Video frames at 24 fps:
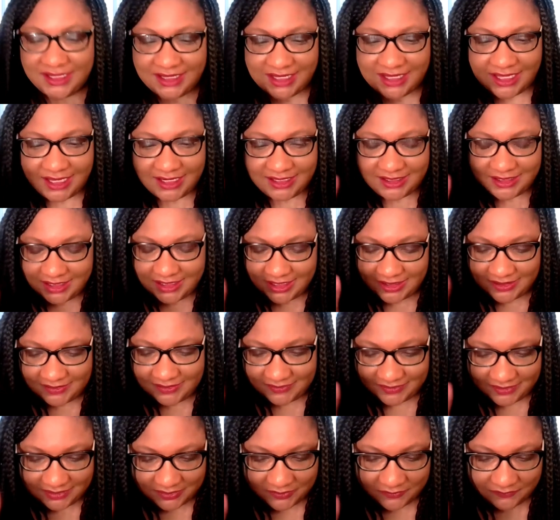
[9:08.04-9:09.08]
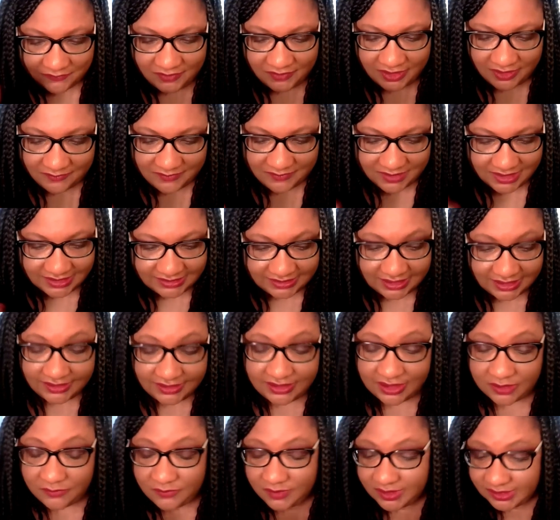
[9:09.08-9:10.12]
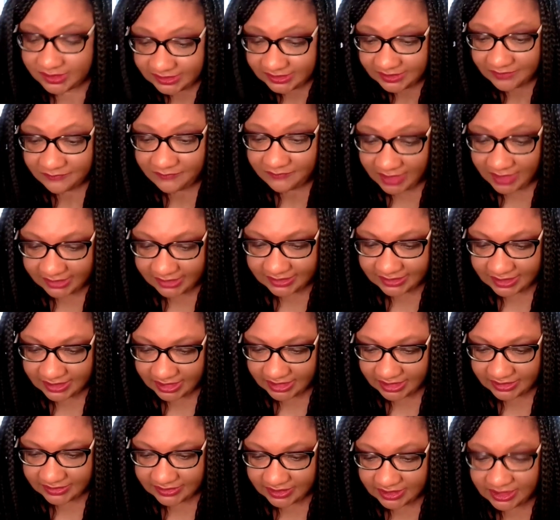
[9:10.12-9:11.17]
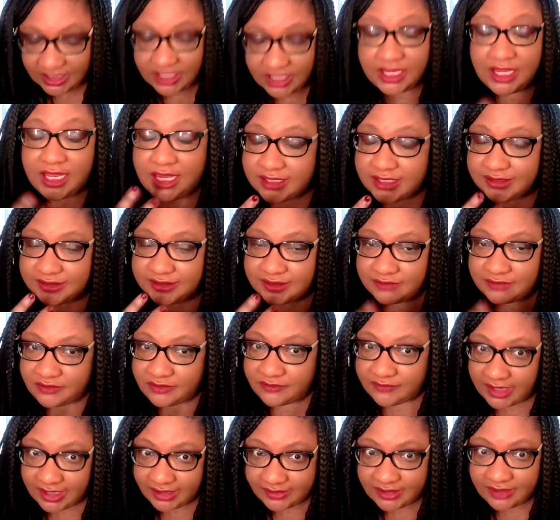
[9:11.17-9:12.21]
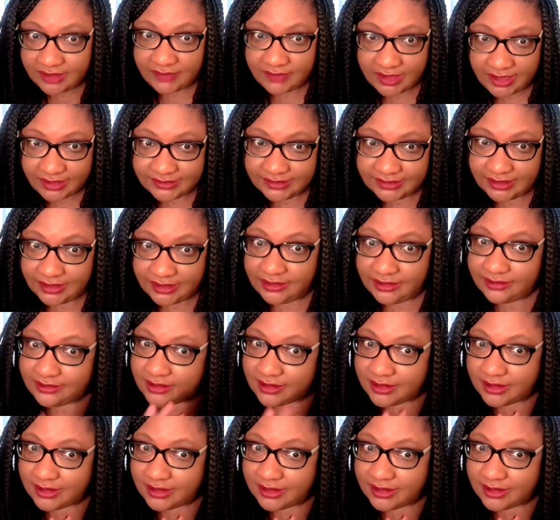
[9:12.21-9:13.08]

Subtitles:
that little 5 minute set, there was some vaccination, a hint of a vaccine, not,